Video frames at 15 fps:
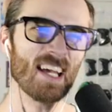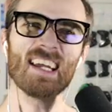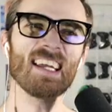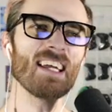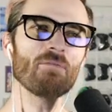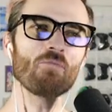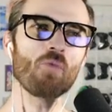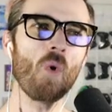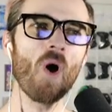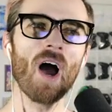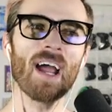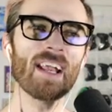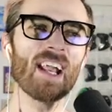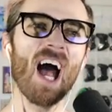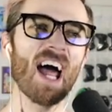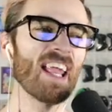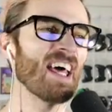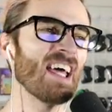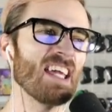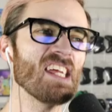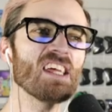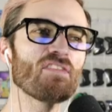And why not?
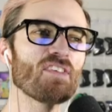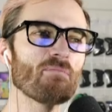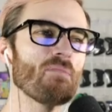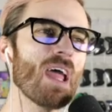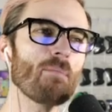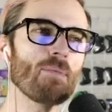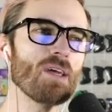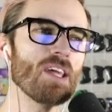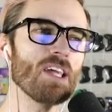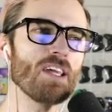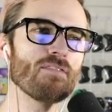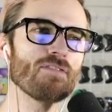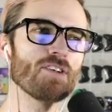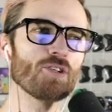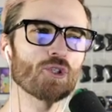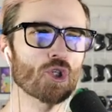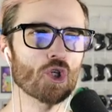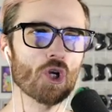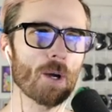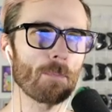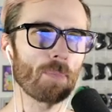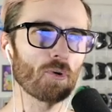Even maybe even
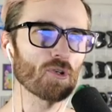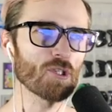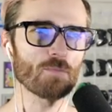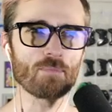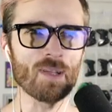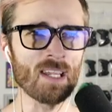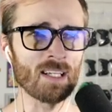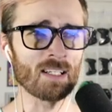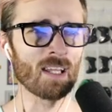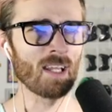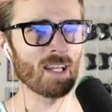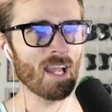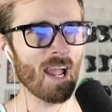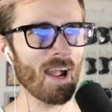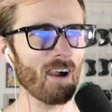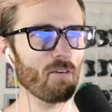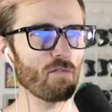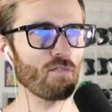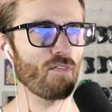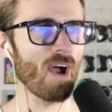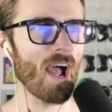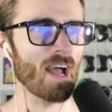triple speed. How
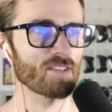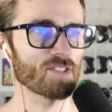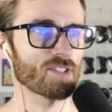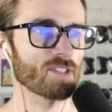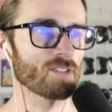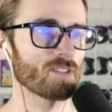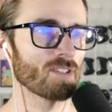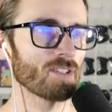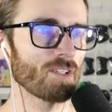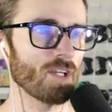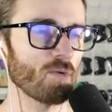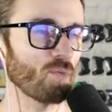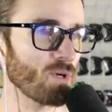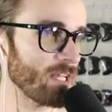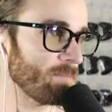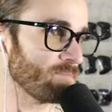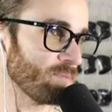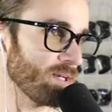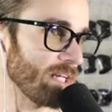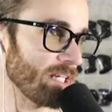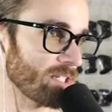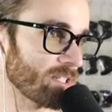fast can we
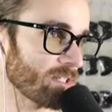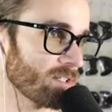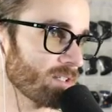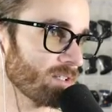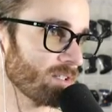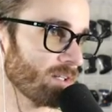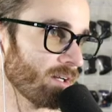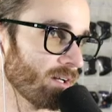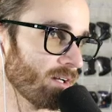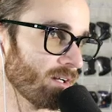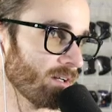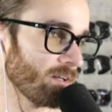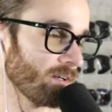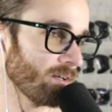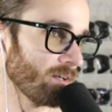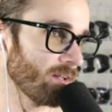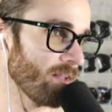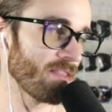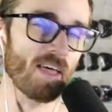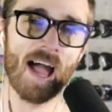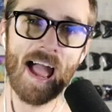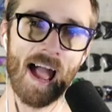beat
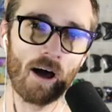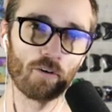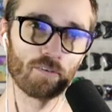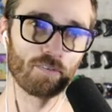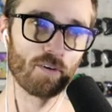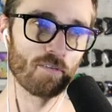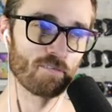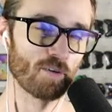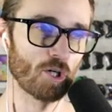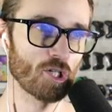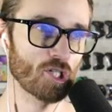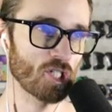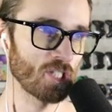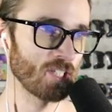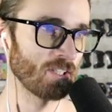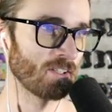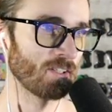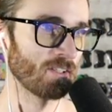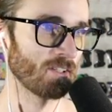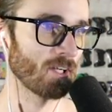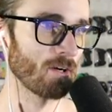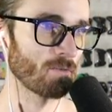the alpha version of